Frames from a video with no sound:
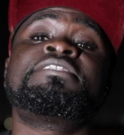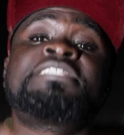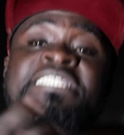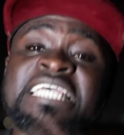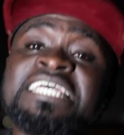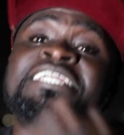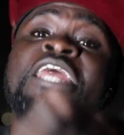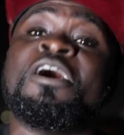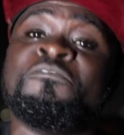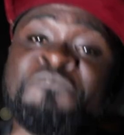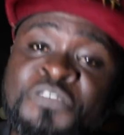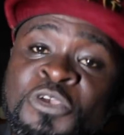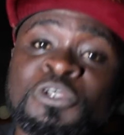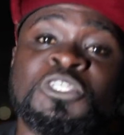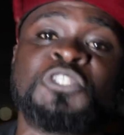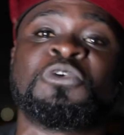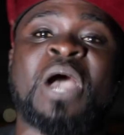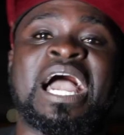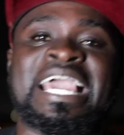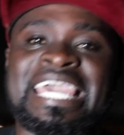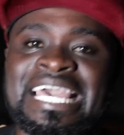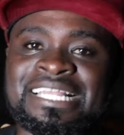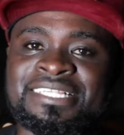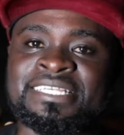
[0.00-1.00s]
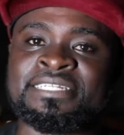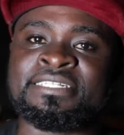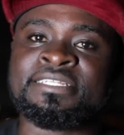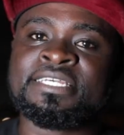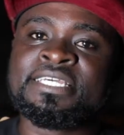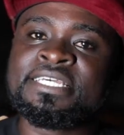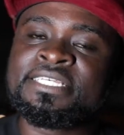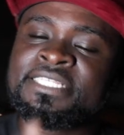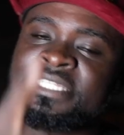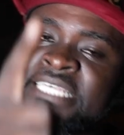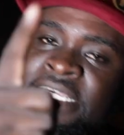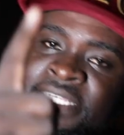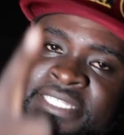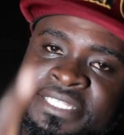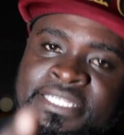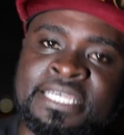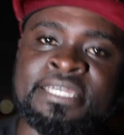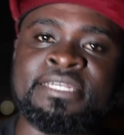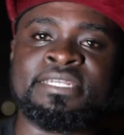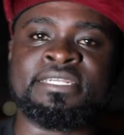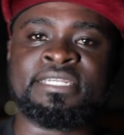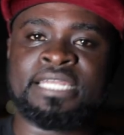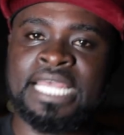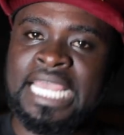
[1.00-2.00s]
See the views you are getting.
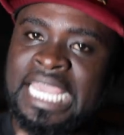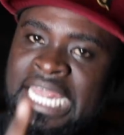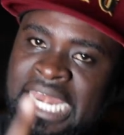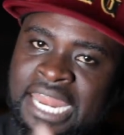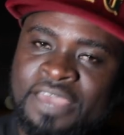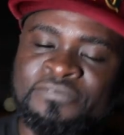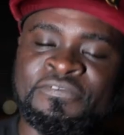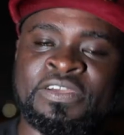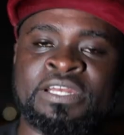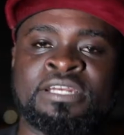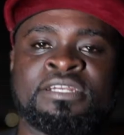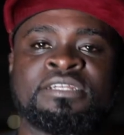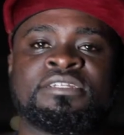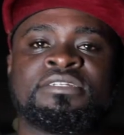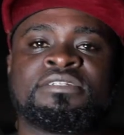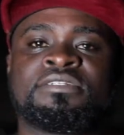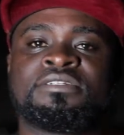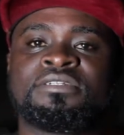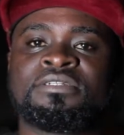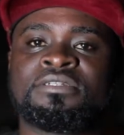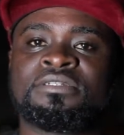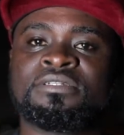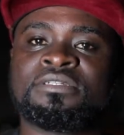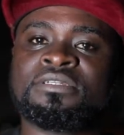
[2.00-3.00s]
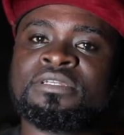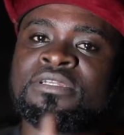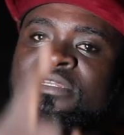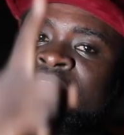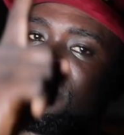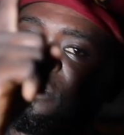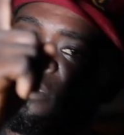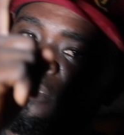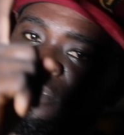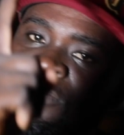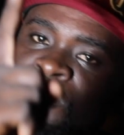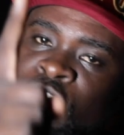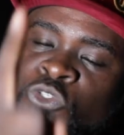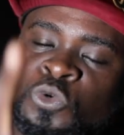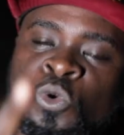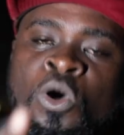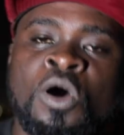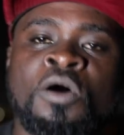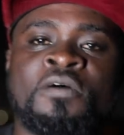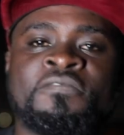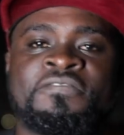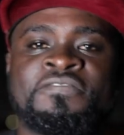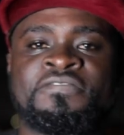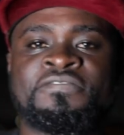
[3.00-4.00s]
16, 11,
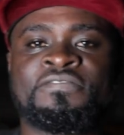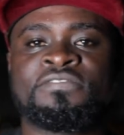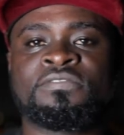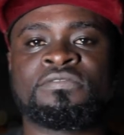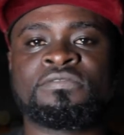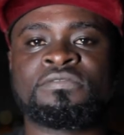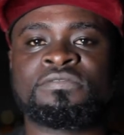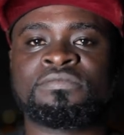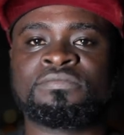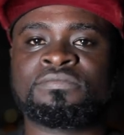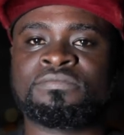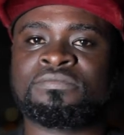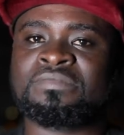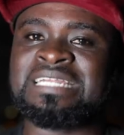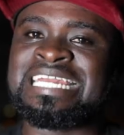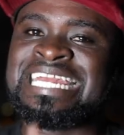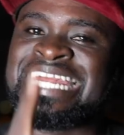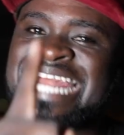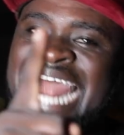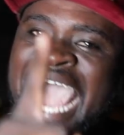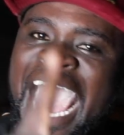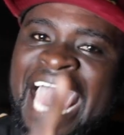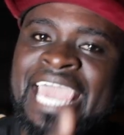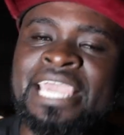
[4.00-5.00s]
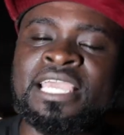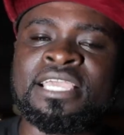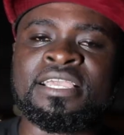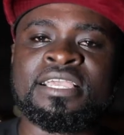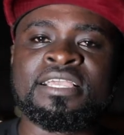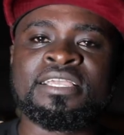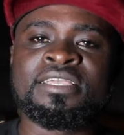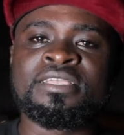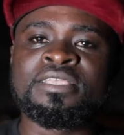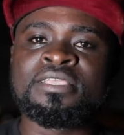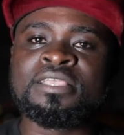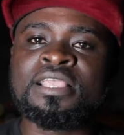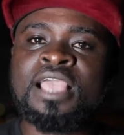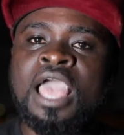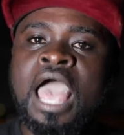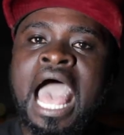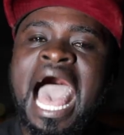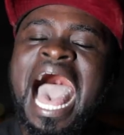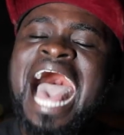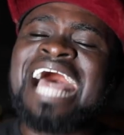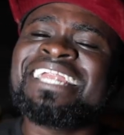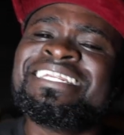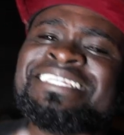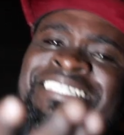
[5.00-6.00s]
12, 9.
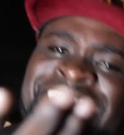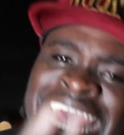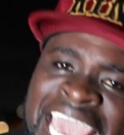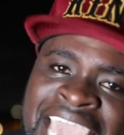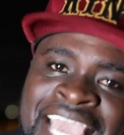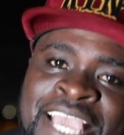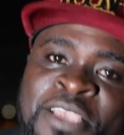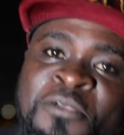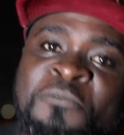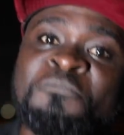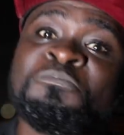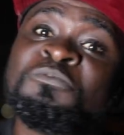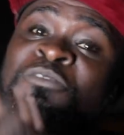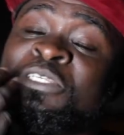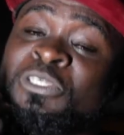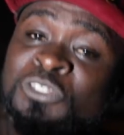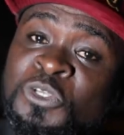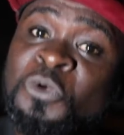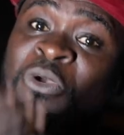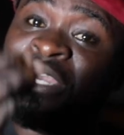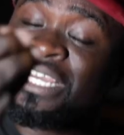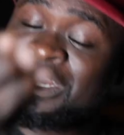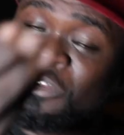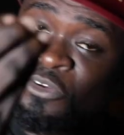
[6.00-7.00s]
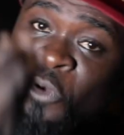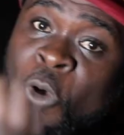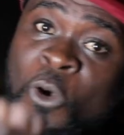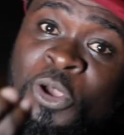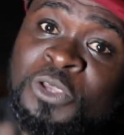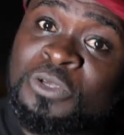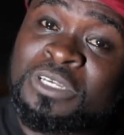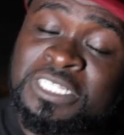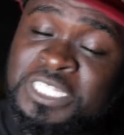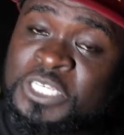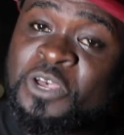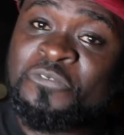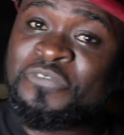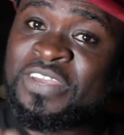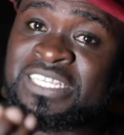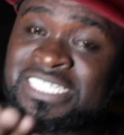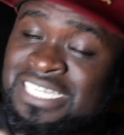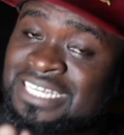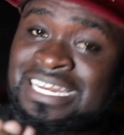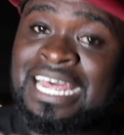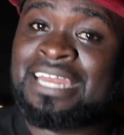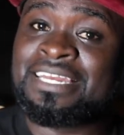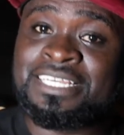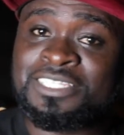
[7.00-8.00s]
Then you call yourself a
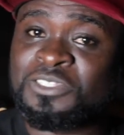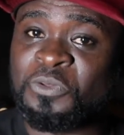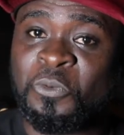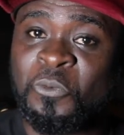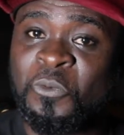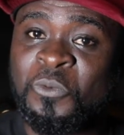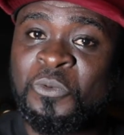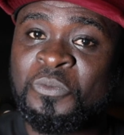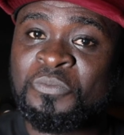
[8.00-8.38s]
journalist.